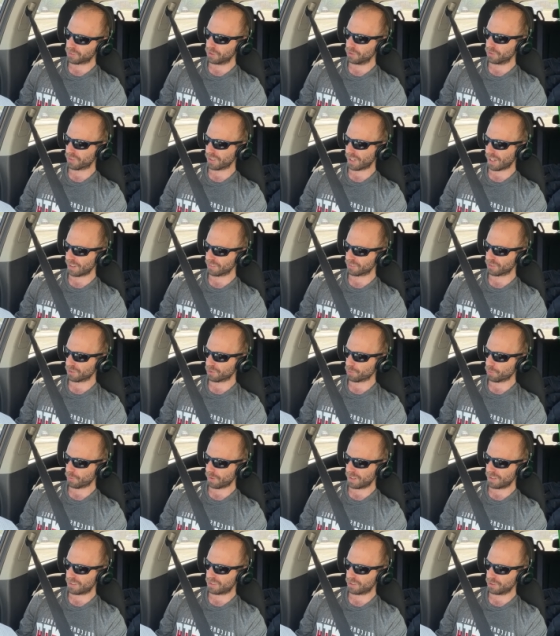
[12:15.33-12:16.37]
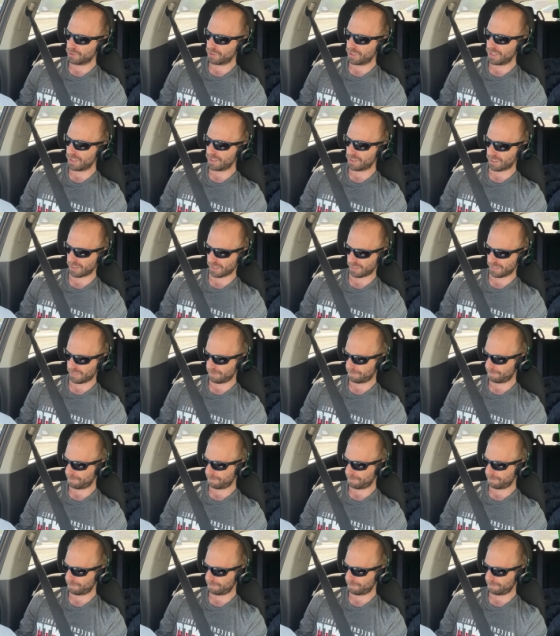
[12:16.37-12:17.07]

2022 hearing.